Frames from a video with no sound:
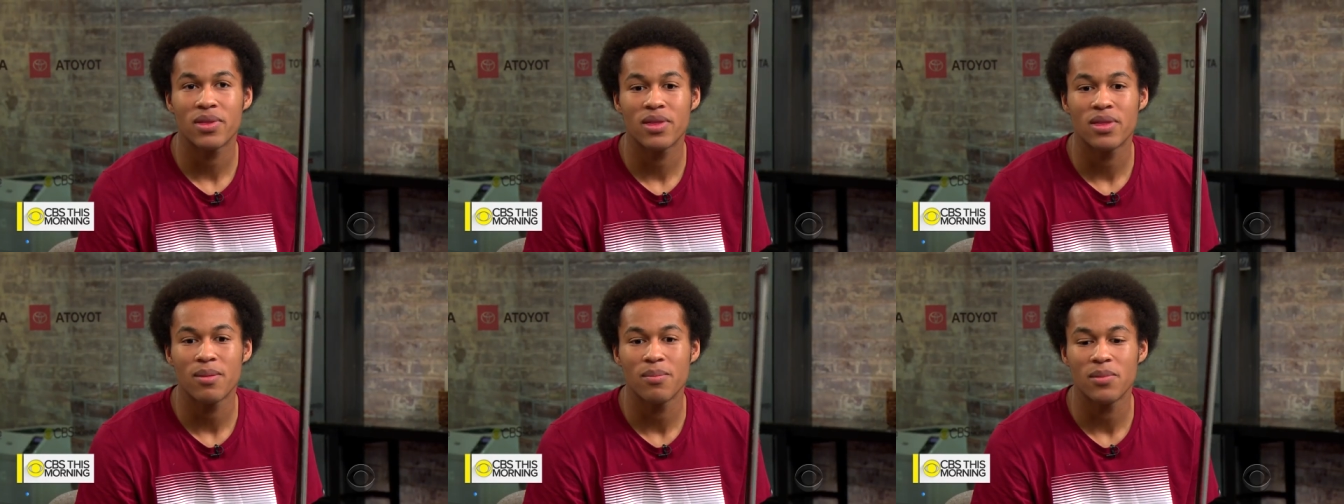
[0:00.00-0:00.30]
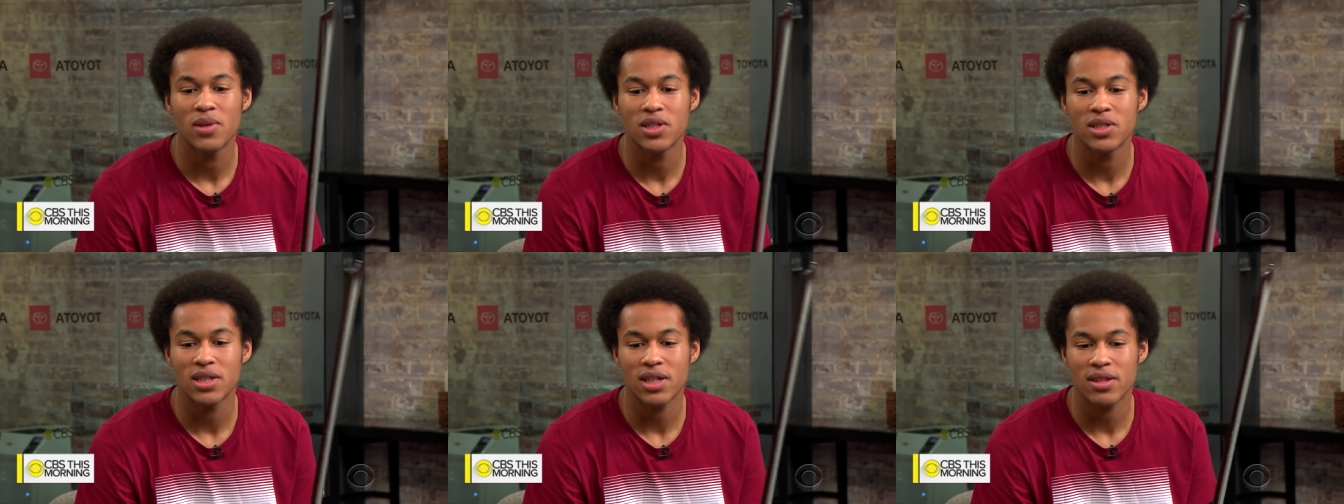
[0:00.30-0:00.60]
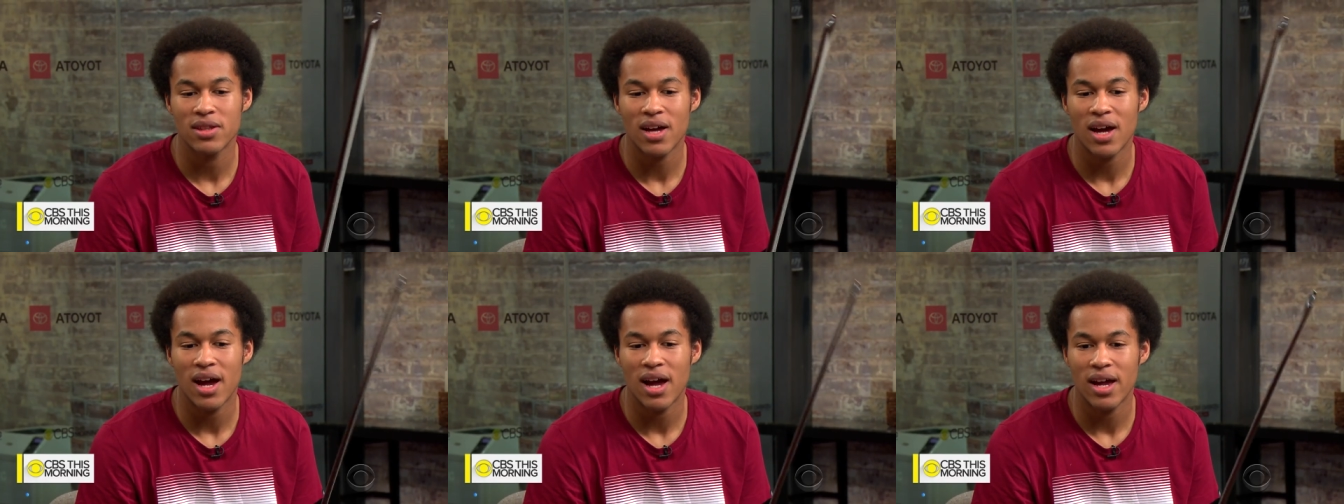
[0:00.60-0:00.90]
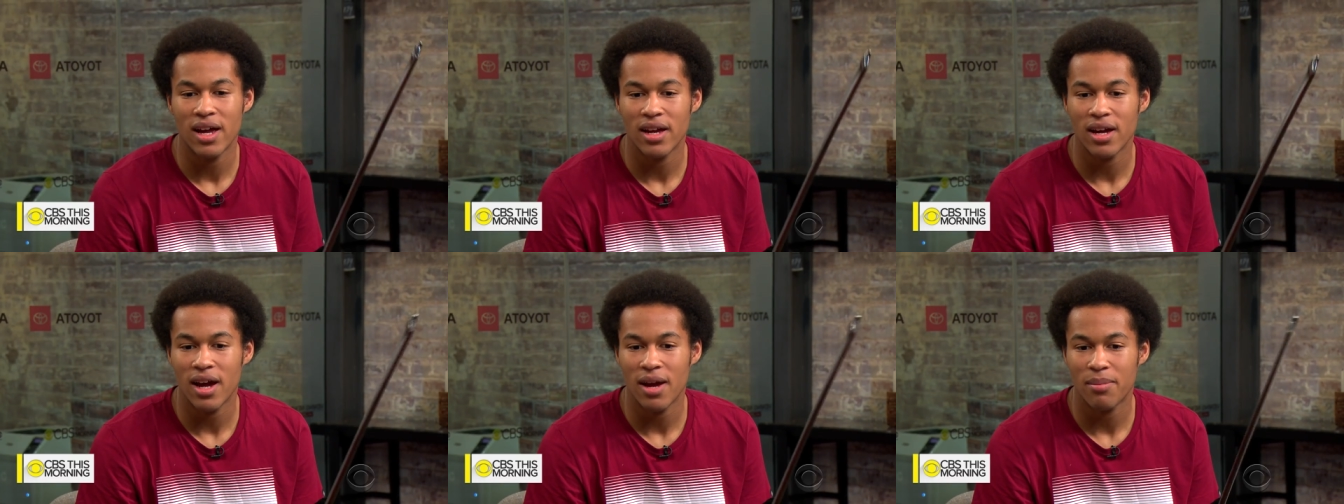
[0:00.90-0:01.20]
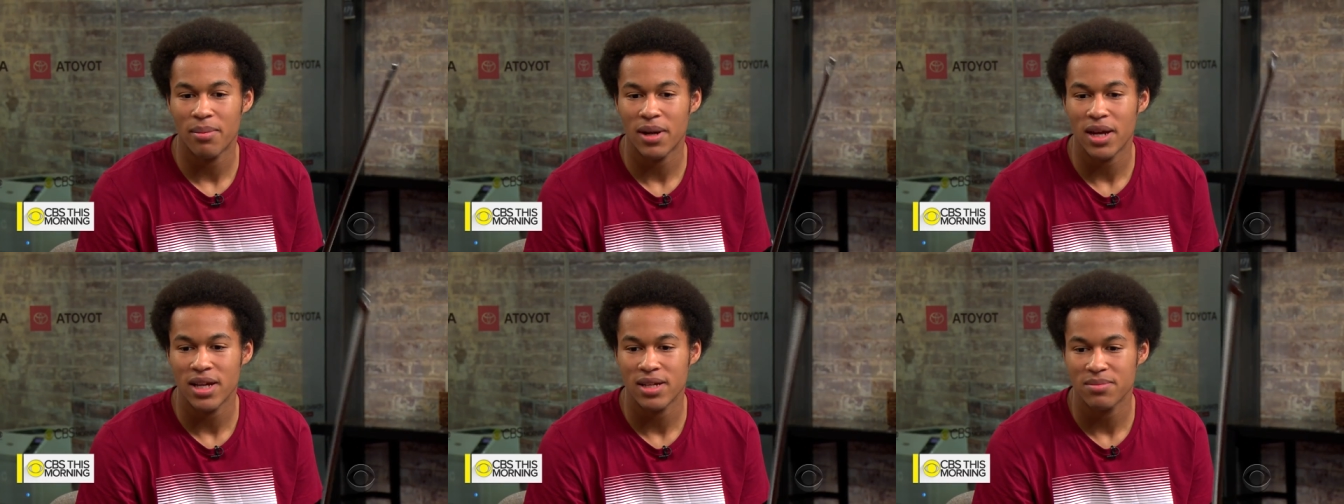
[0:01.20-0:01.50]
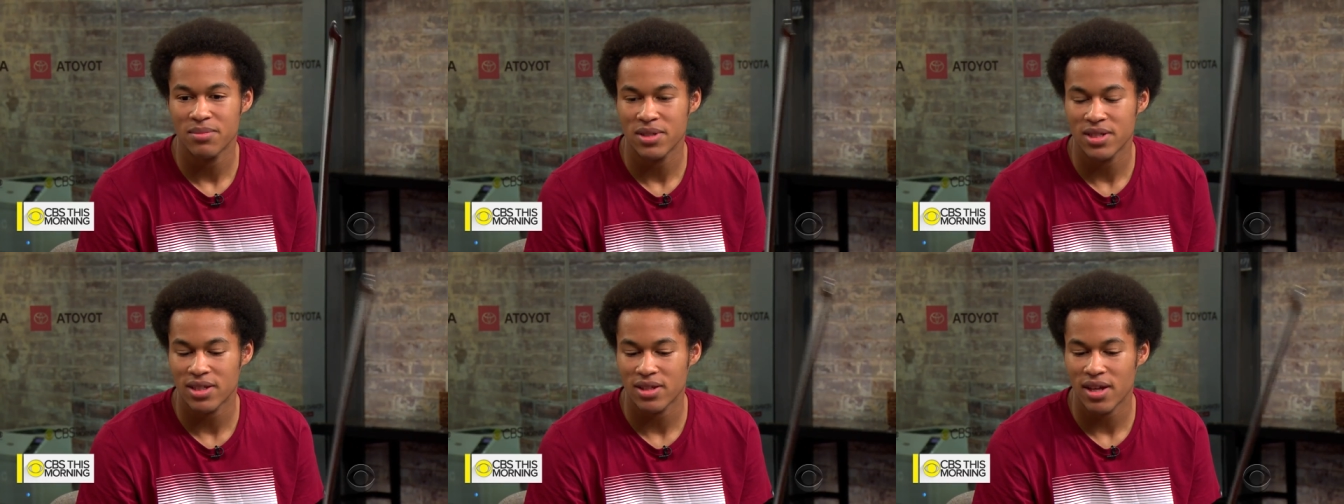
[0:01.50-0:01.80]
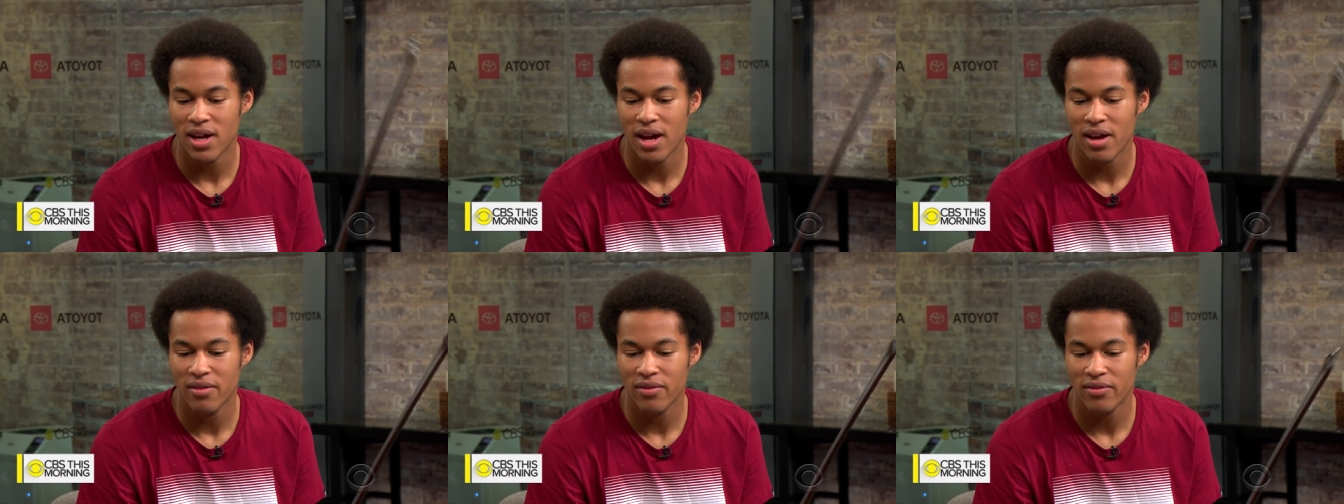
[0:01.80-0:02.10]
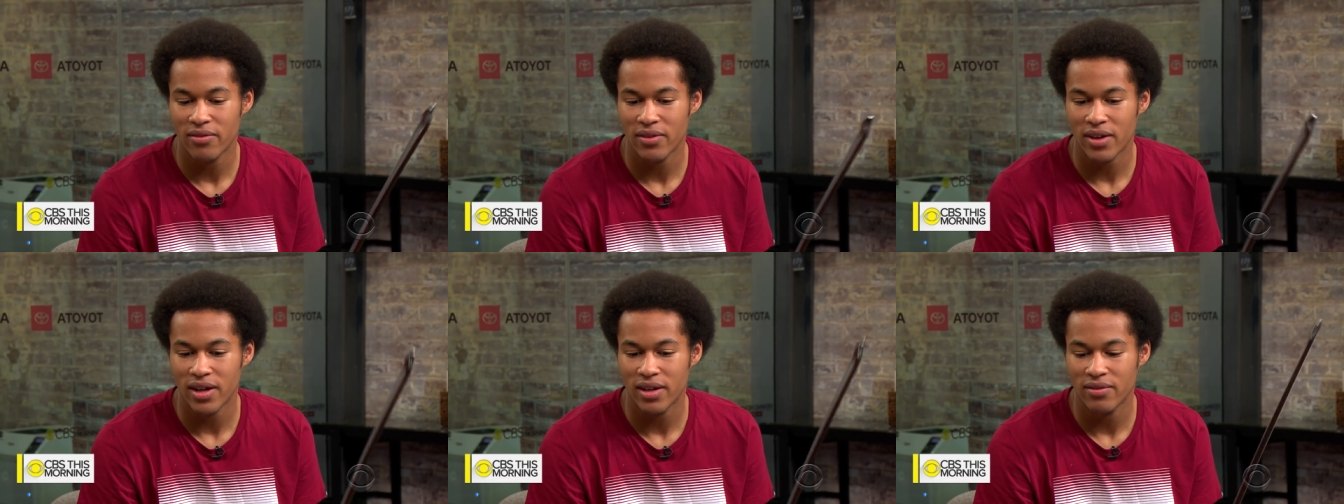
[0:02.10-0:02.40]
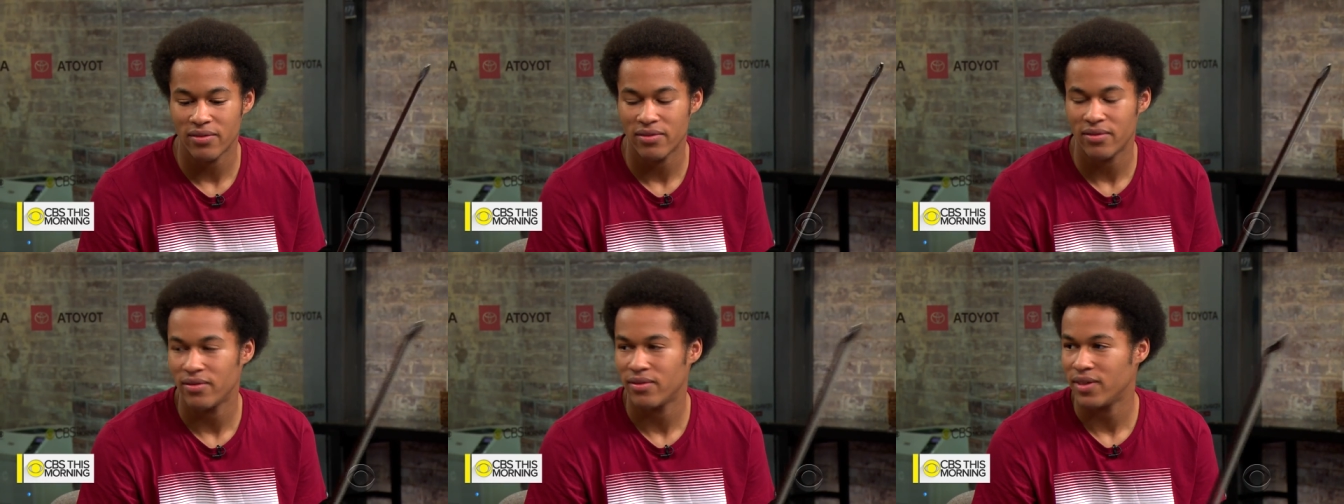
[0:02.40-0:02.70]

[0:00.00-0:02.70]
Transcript: the music that I play is music that I've kind of